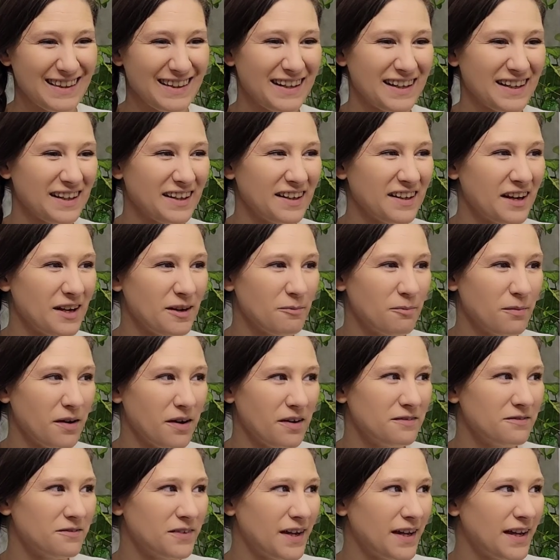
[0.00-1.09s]
and then I can kind of
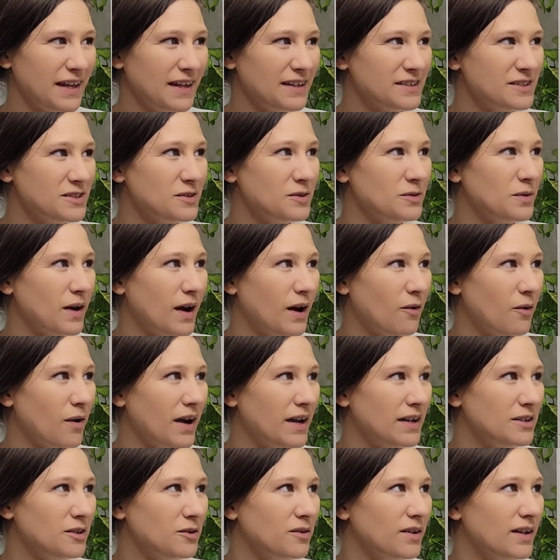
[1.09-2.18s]
modify it to how
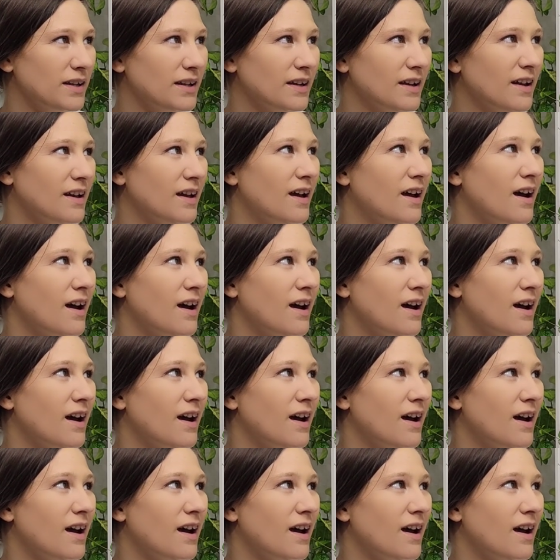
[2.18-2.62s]
I do it.